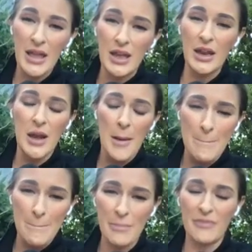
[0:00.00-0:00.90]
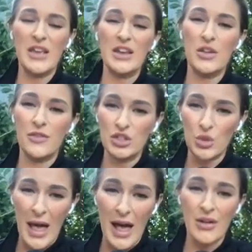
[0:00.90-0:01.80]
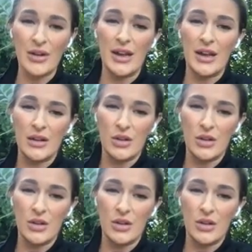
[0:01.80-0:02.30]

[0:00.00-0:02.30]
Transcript: in individuality.